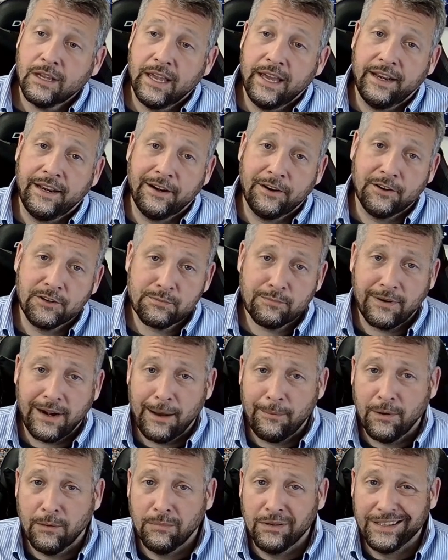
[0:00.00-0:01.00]
And there's
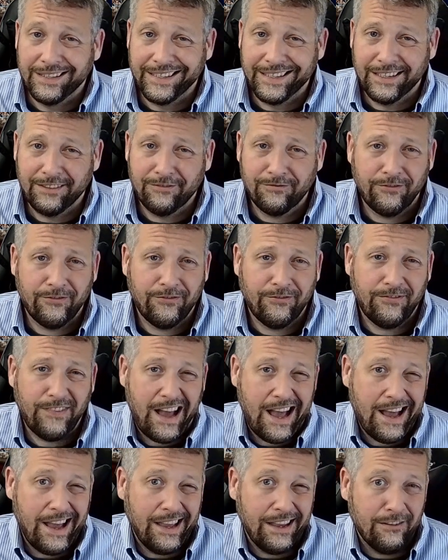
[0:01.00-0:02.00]
probably
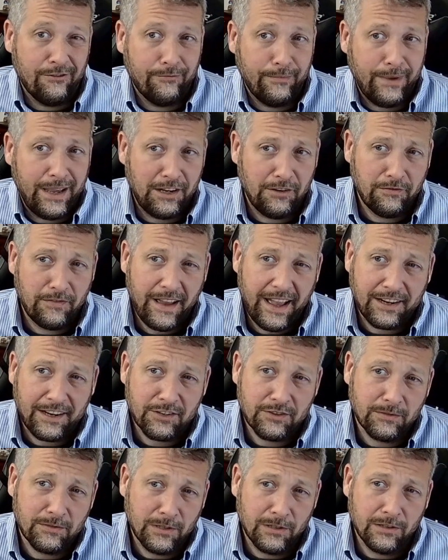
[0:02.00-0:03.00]
5
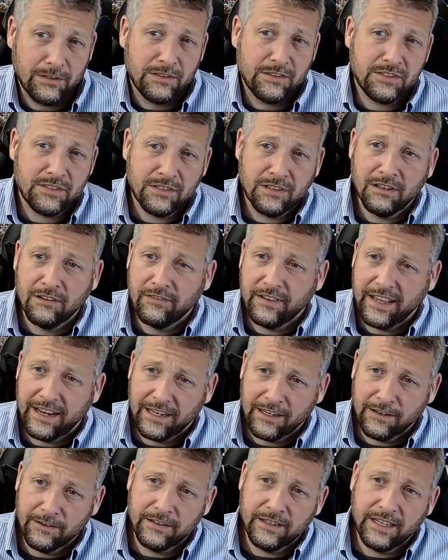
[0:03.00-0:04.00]
manufacturers of
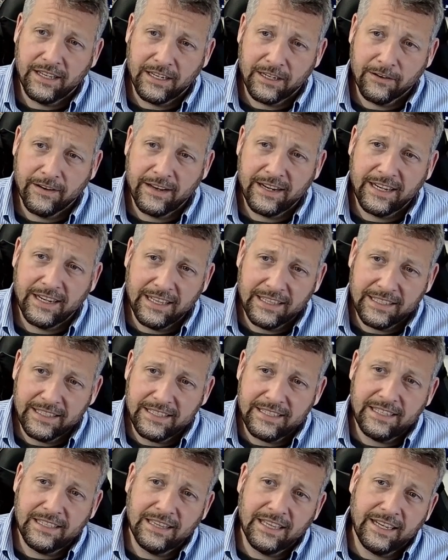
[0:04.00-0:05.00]
integrated
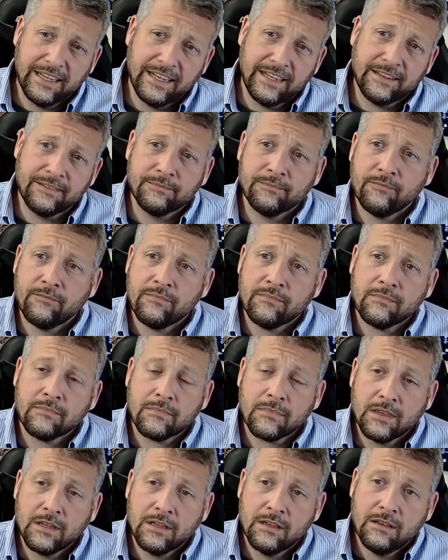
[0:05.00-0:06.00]
LED lighting
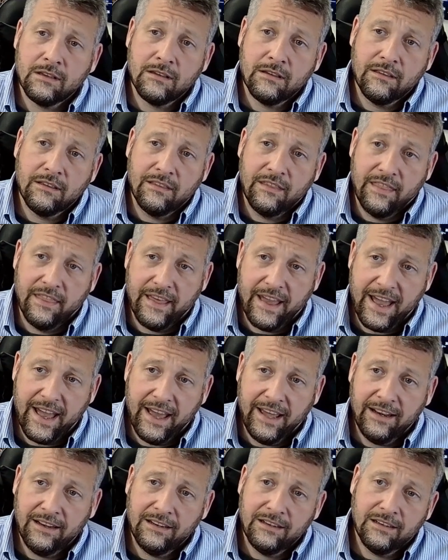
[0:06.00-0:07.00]

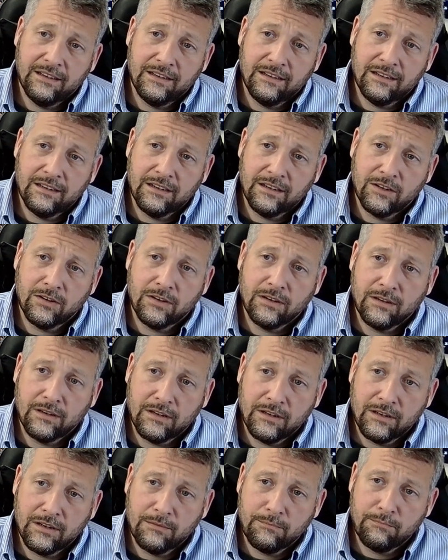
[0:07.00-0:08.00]
that
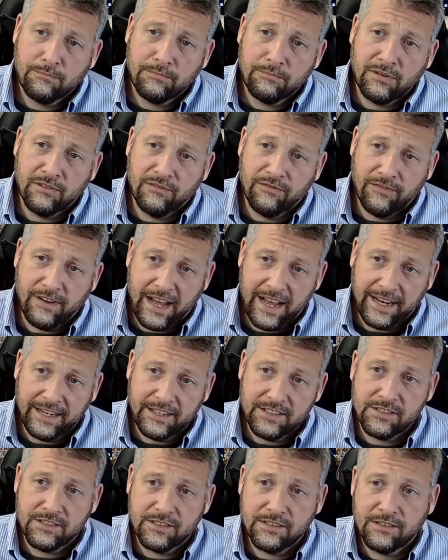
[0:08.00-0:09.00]

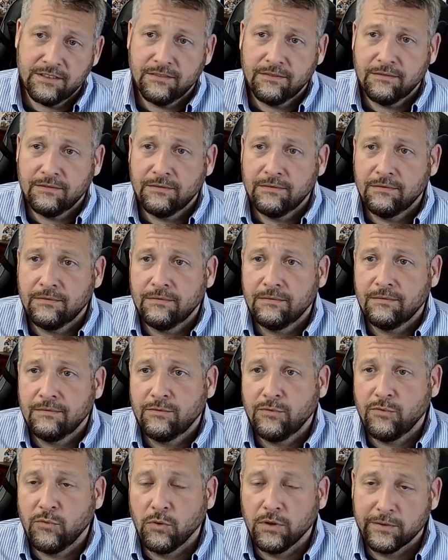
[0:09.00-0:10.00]
provides
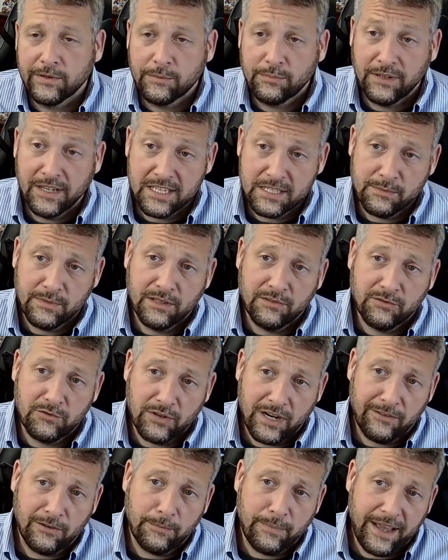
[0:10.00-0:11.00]
for the replacement of
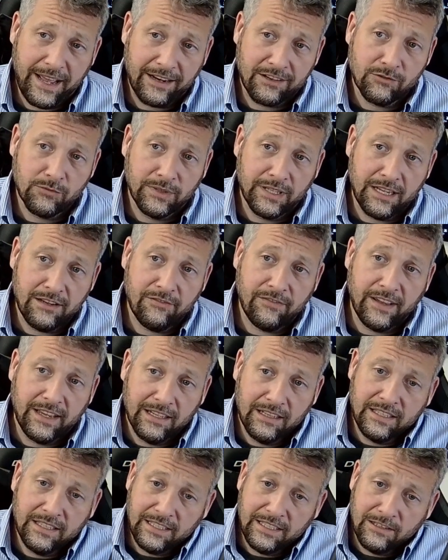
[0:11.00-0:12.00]
driver packs when they
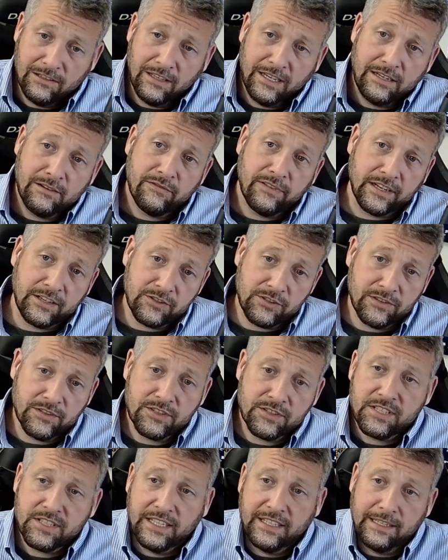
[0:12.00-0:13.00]
fail in their light
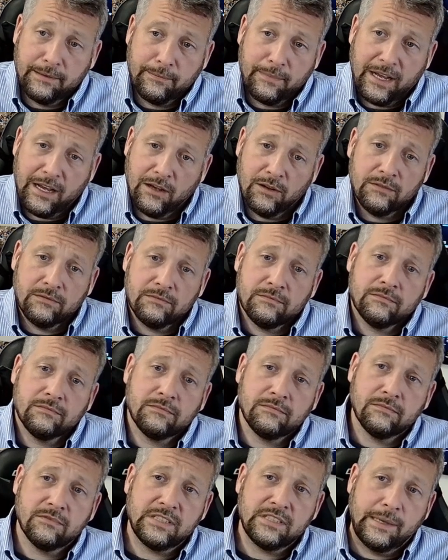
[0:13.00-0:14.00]
fixtures, ceiling mount,
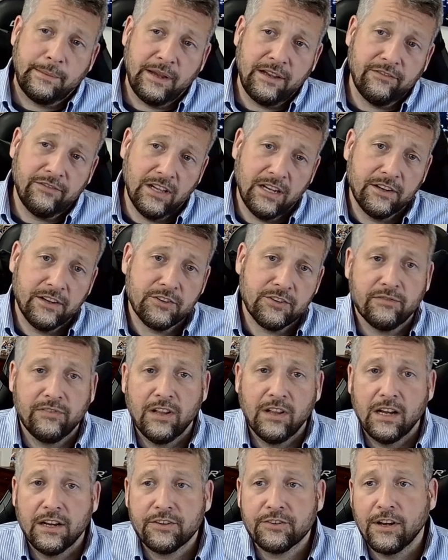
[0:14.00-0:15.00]
semi-flush,
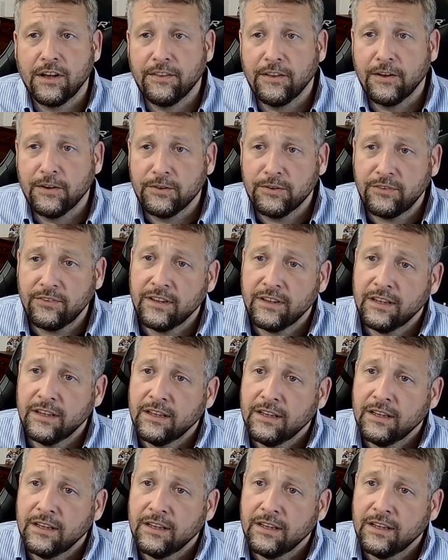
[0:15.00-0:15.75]
flush, all those.